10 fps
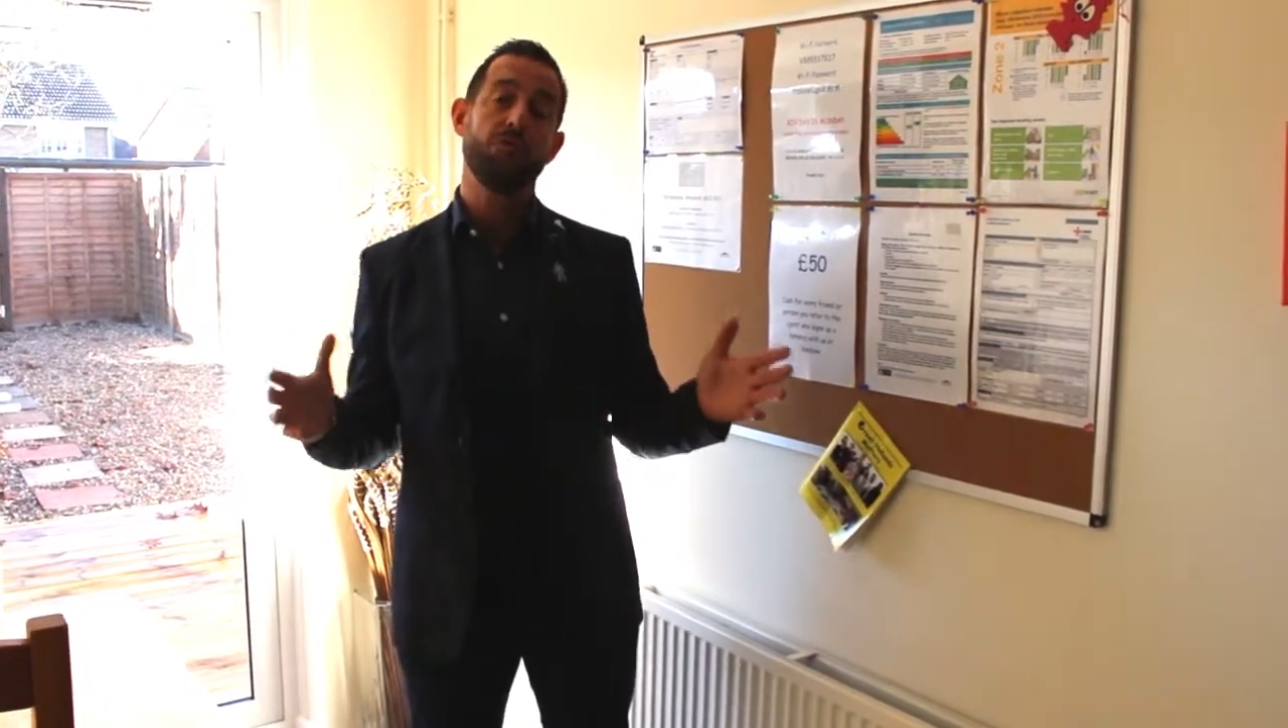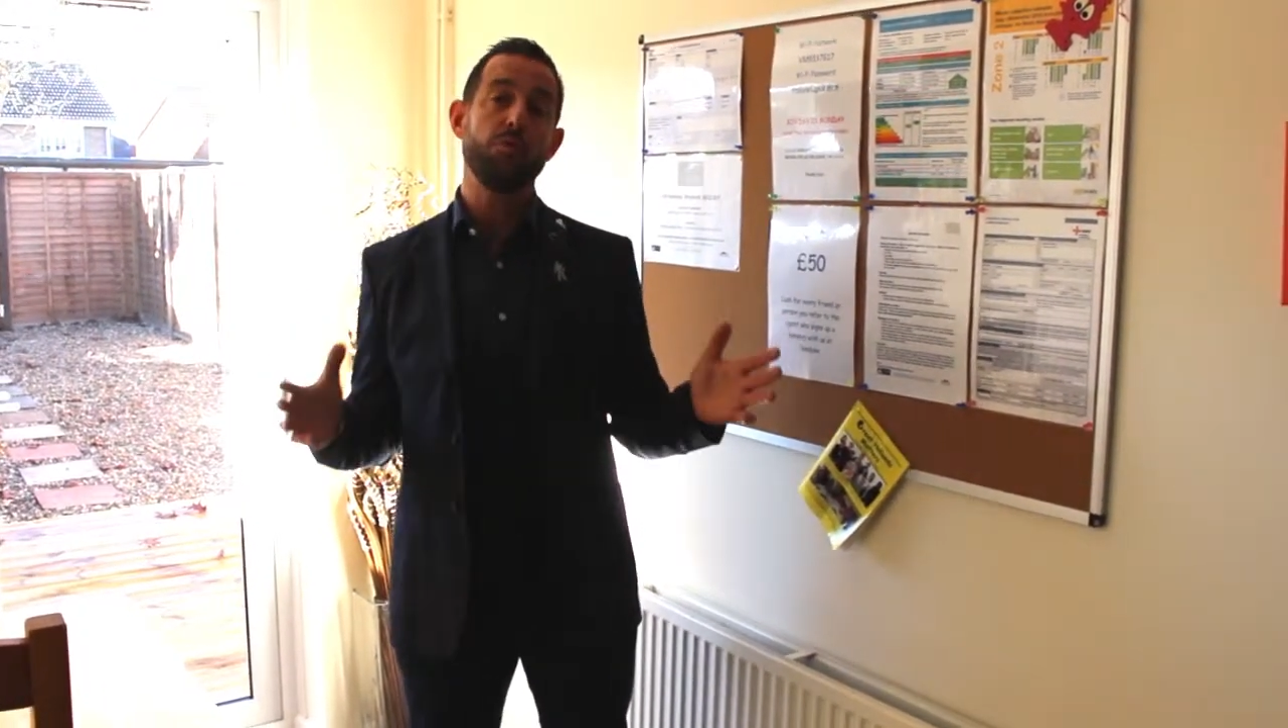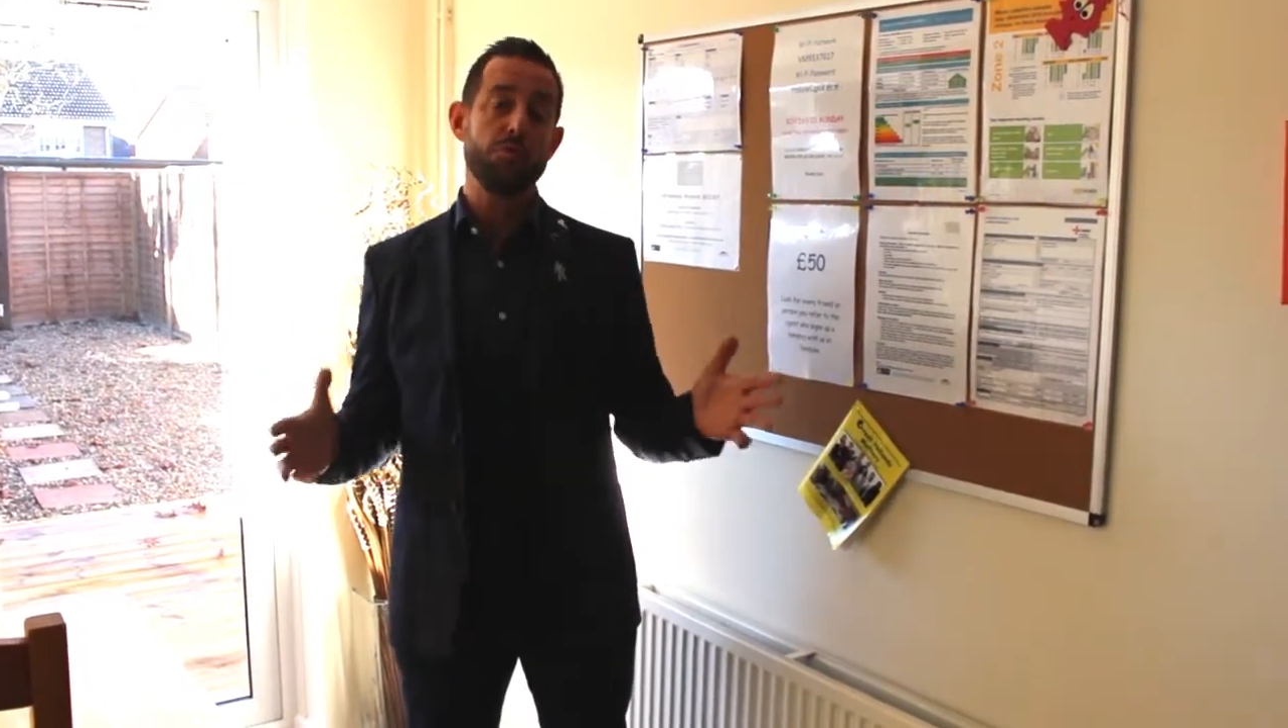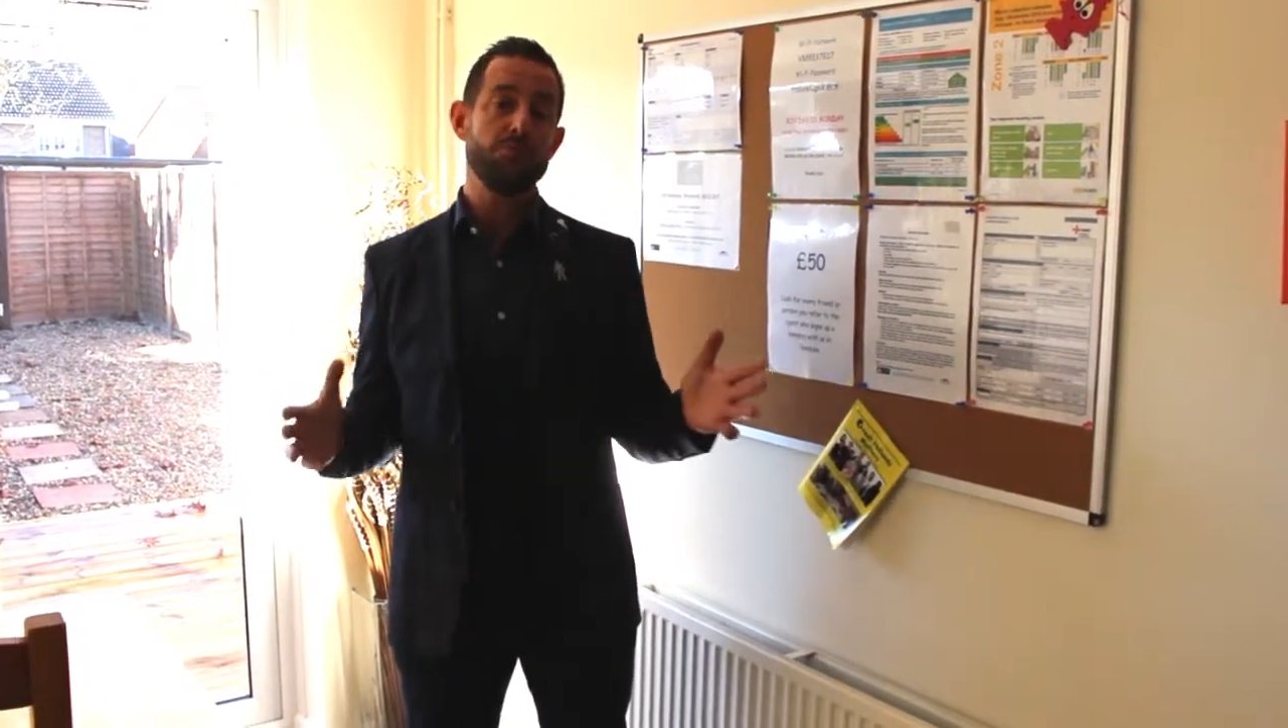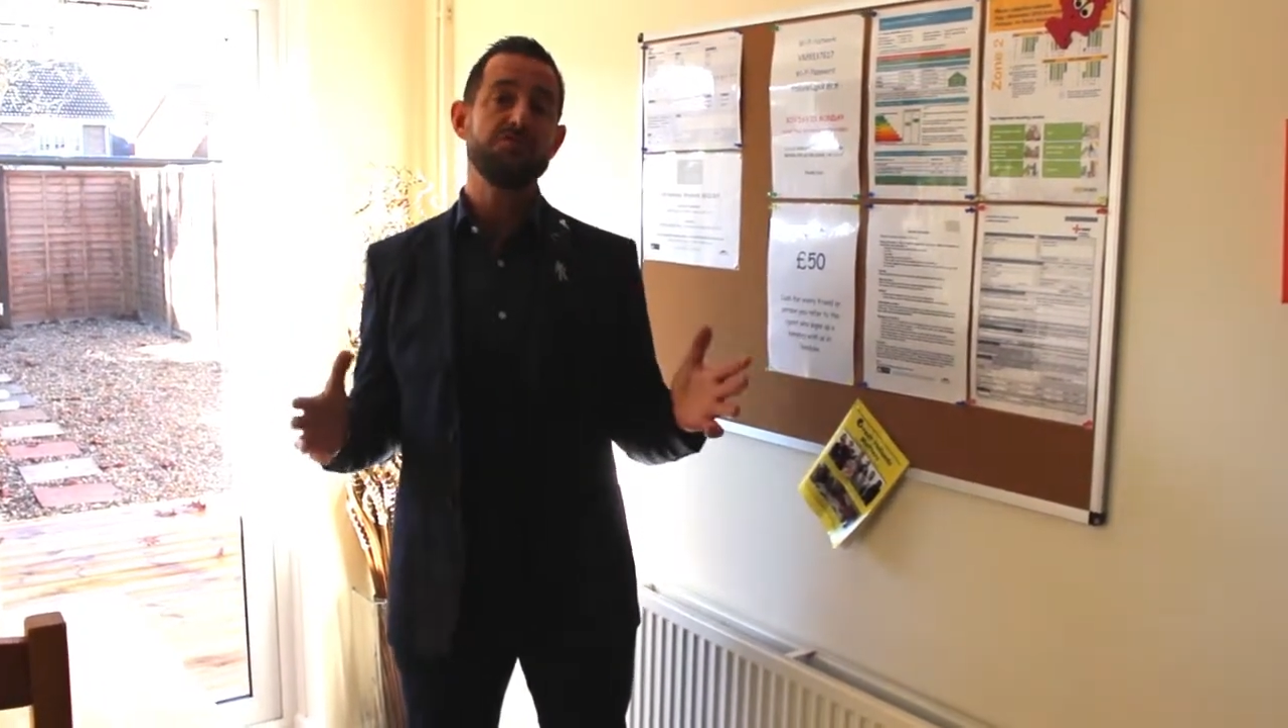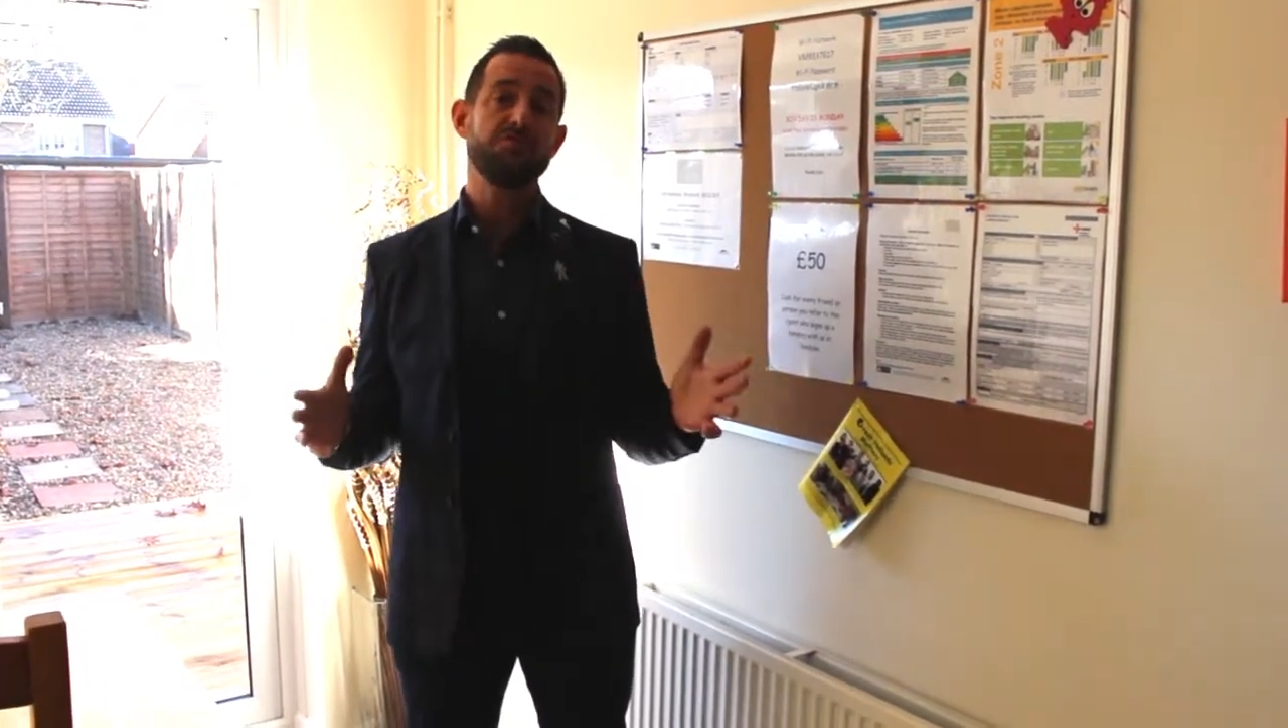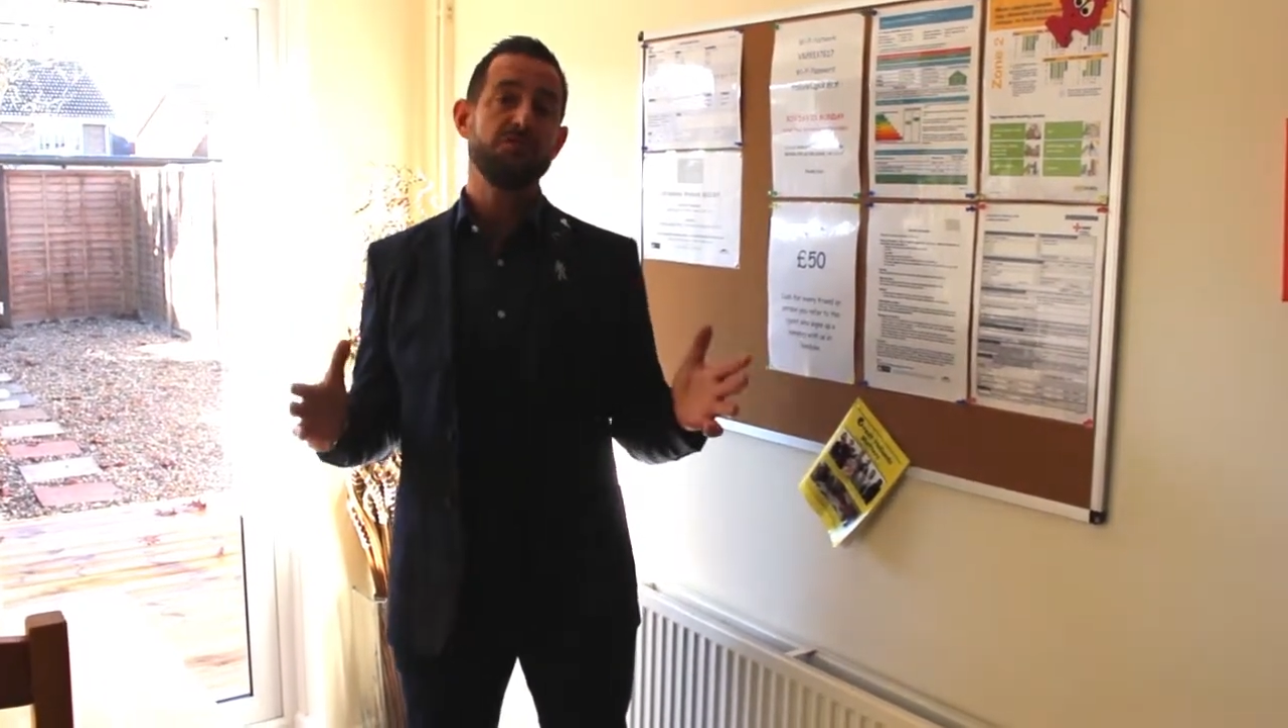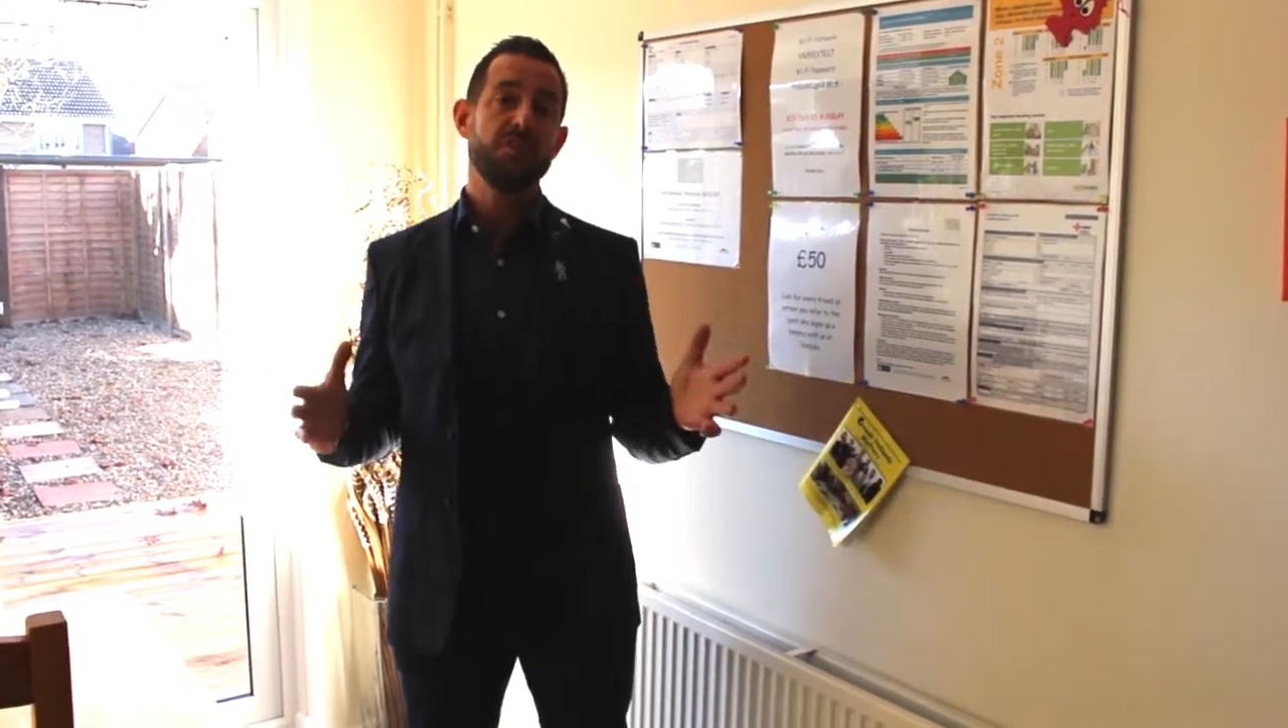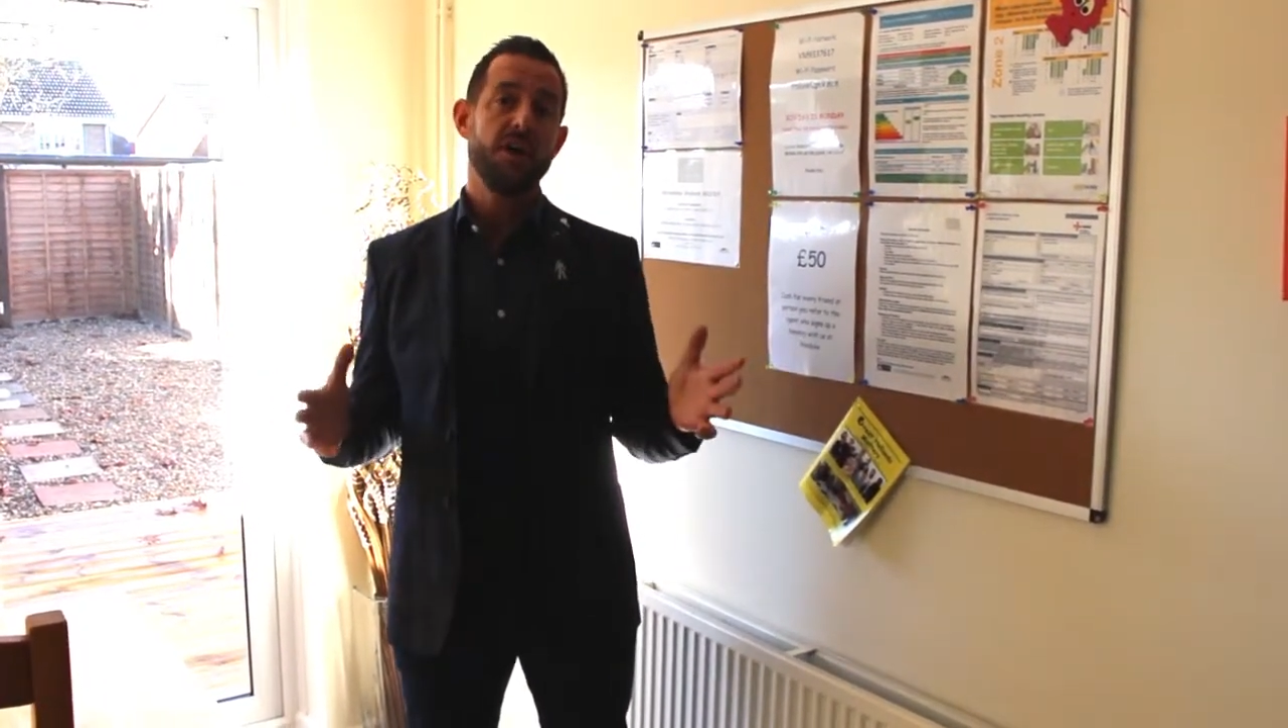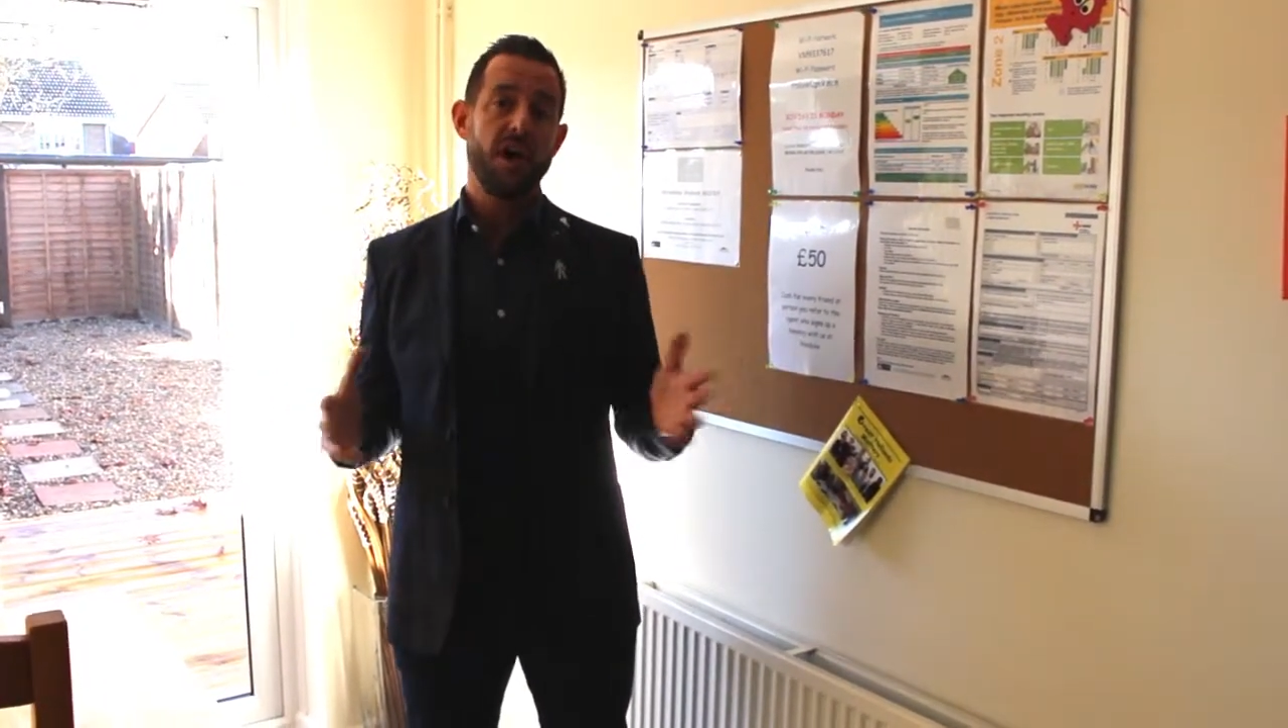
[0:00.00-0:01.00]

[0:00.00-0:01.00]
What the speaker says: rooms